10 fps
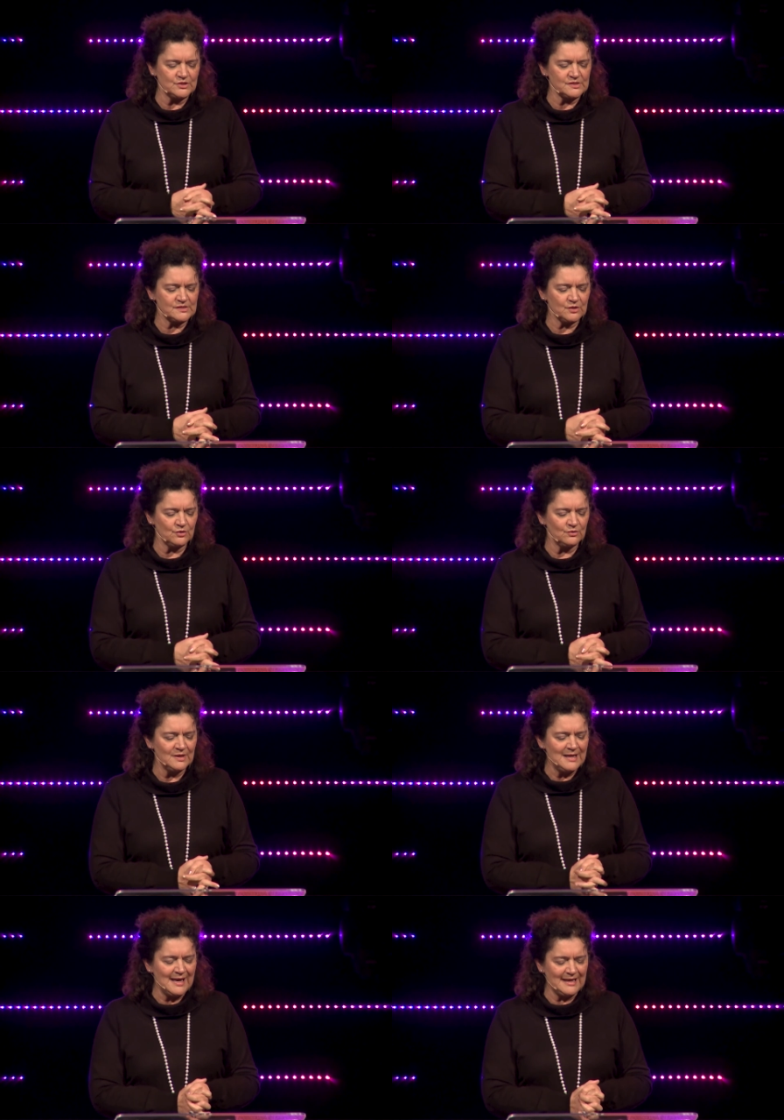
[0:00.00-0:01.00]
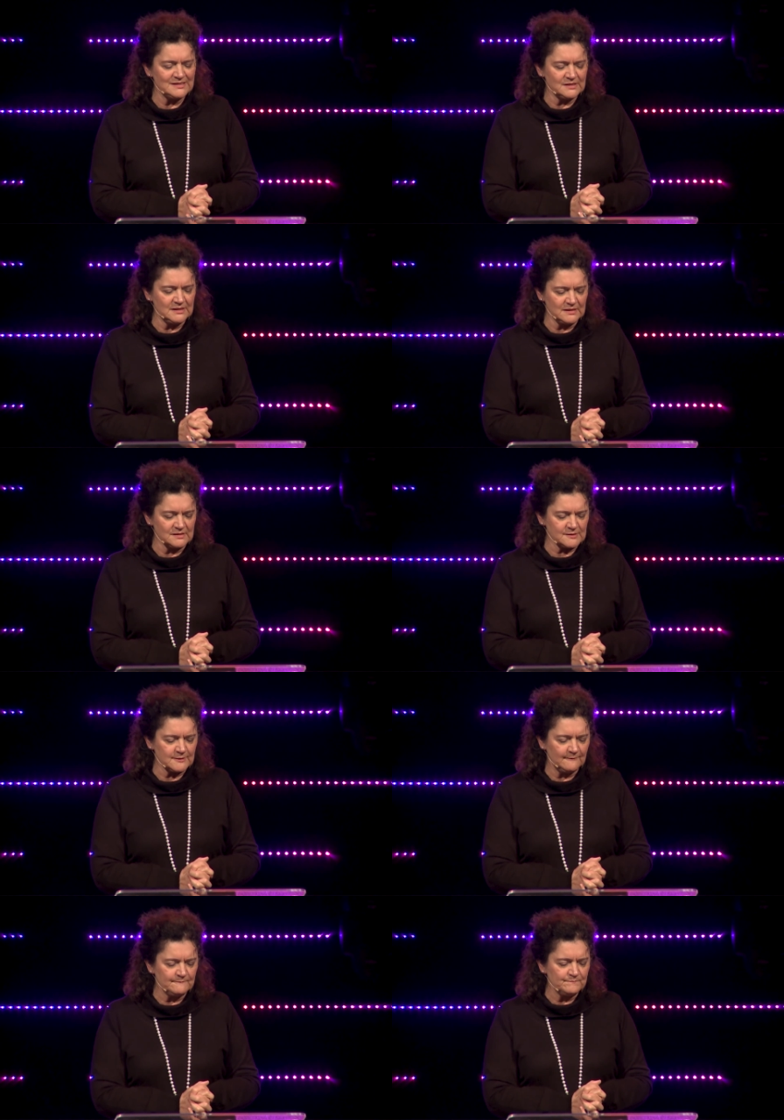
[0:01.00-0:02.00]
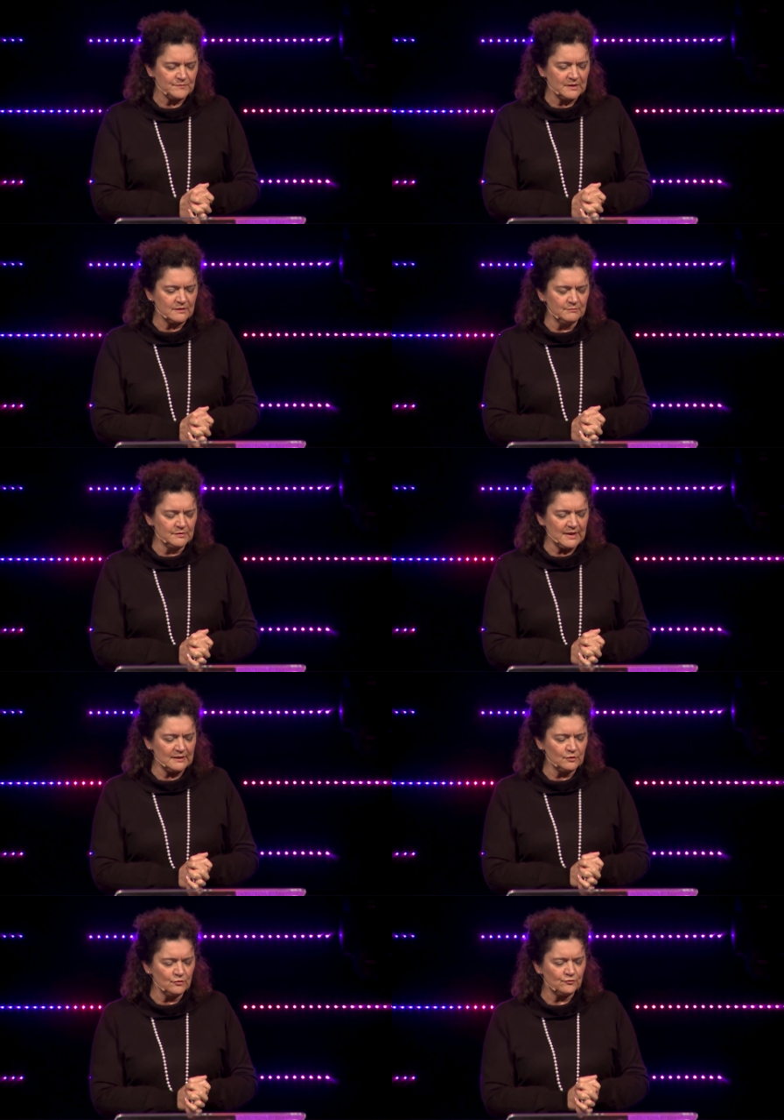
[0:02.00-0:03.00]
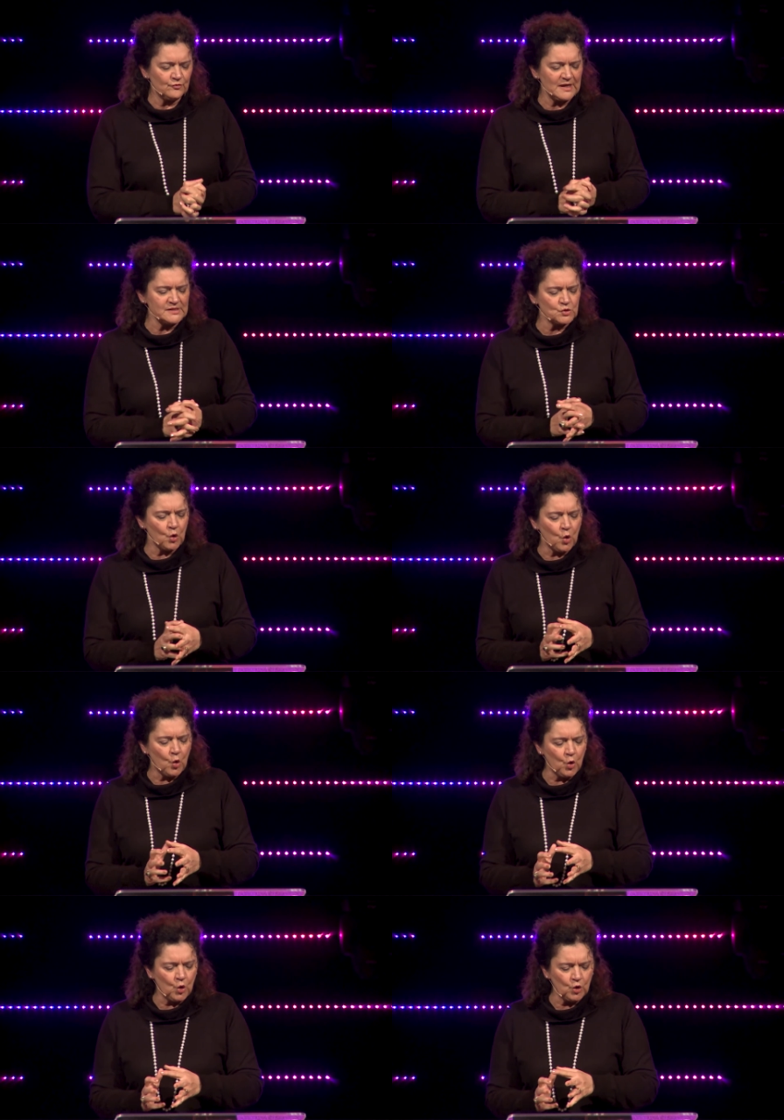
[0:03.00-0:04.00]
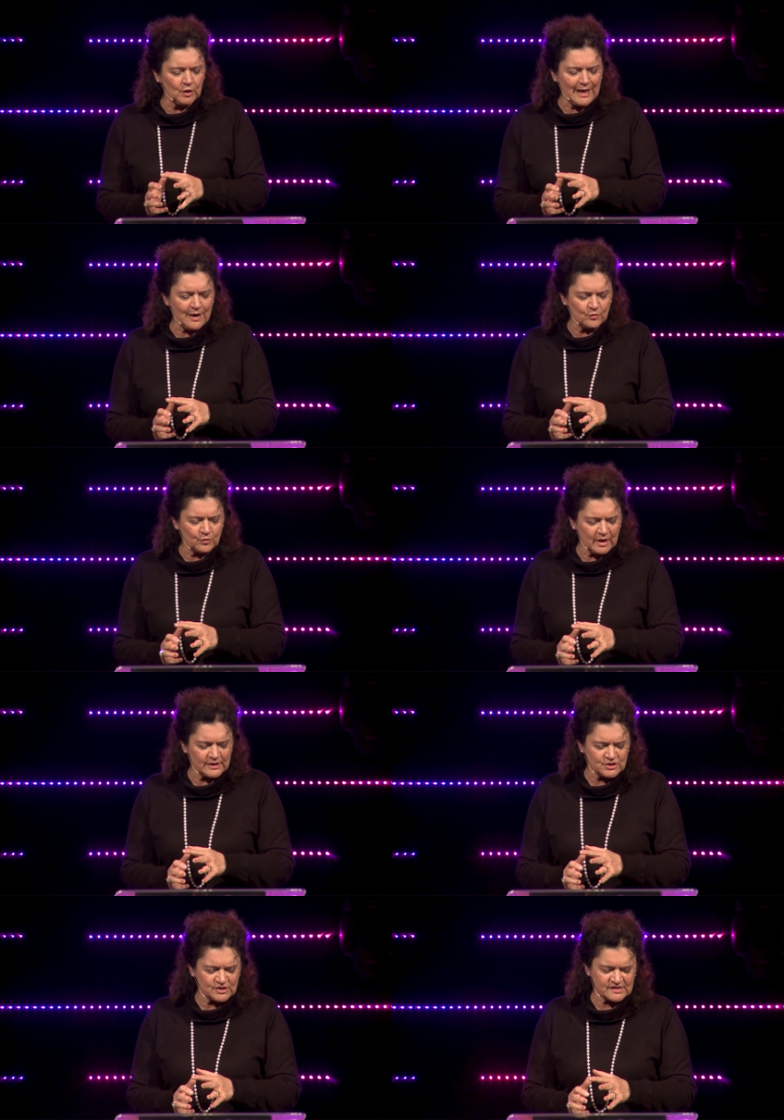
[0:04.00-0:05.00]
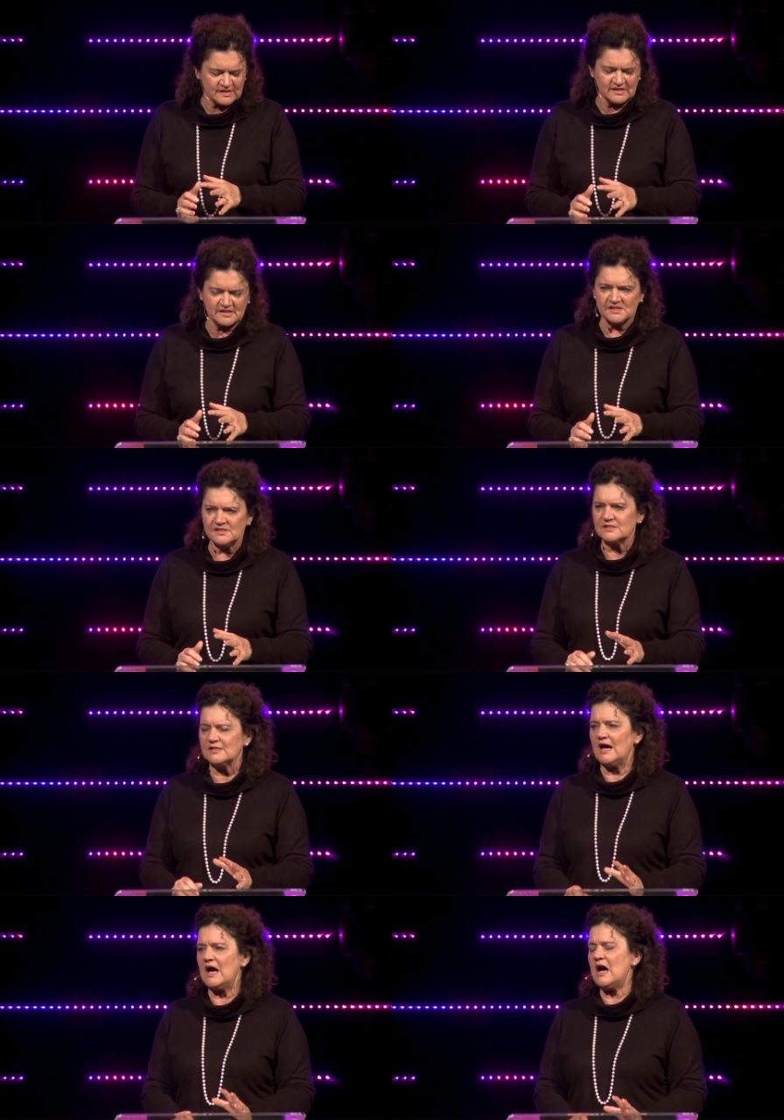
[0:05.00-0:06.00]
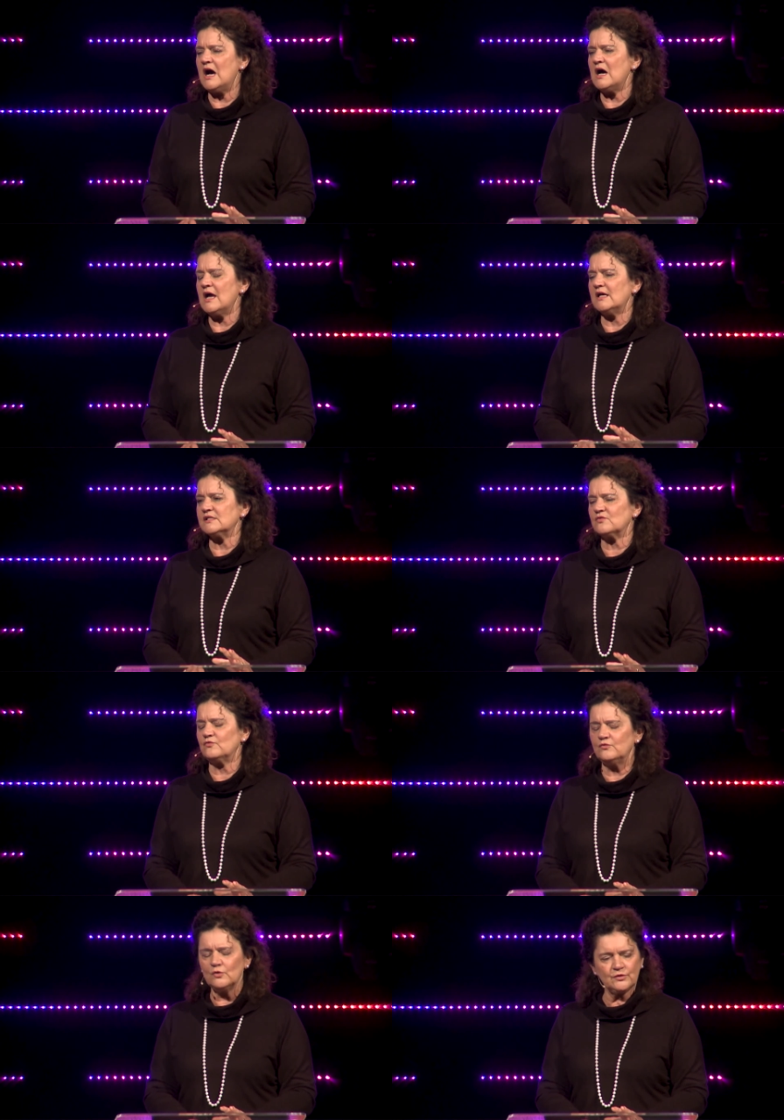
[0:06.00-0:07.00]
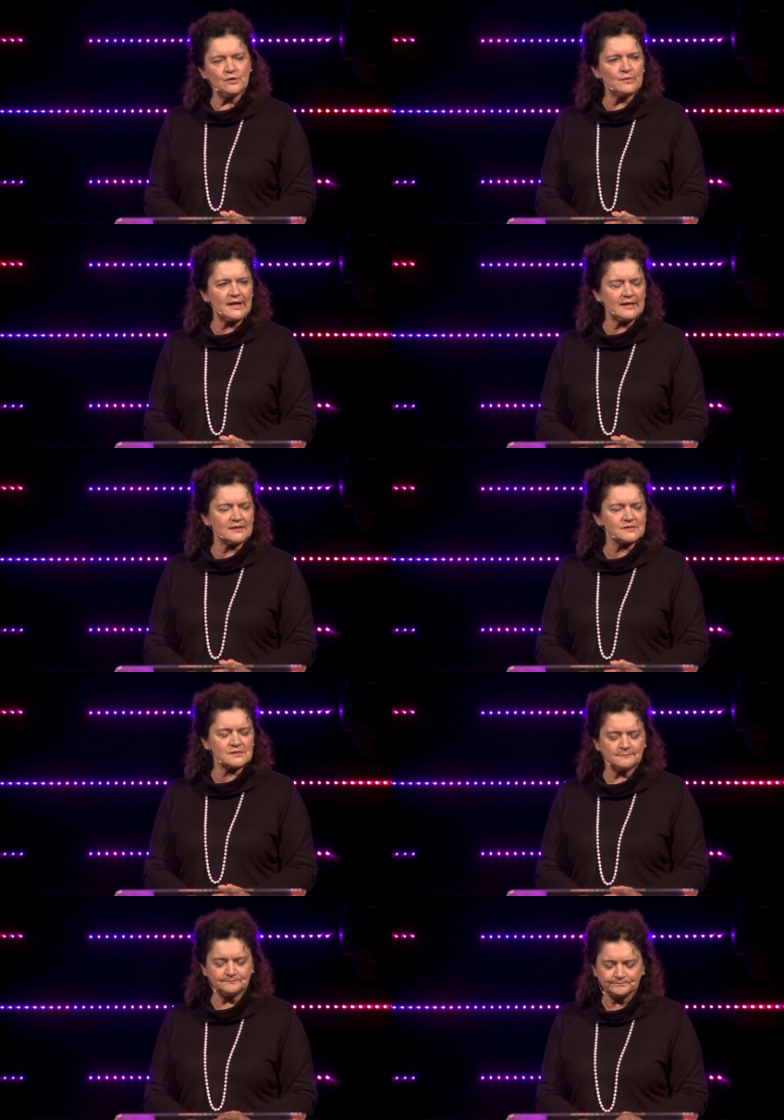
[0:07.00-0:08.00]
is so as it is. That little phrase, all our righteousnesses are as filthy rags.